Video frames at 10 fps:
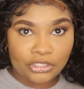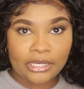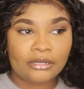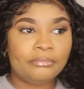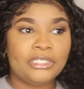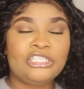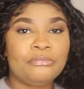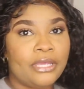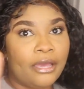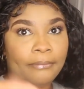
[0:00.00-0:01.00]
it's trying to bleach
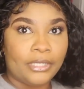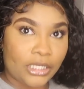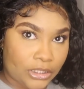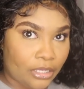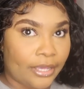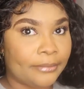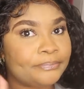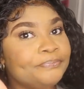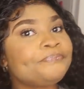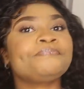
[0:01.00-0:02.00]
me out, but that's
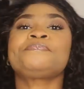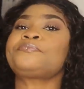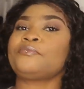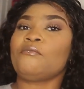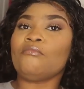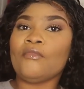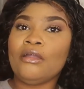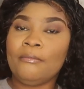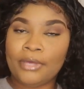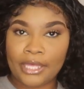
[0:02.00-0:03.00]
okay.
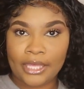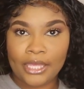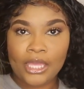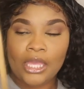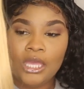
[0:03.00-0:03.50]
But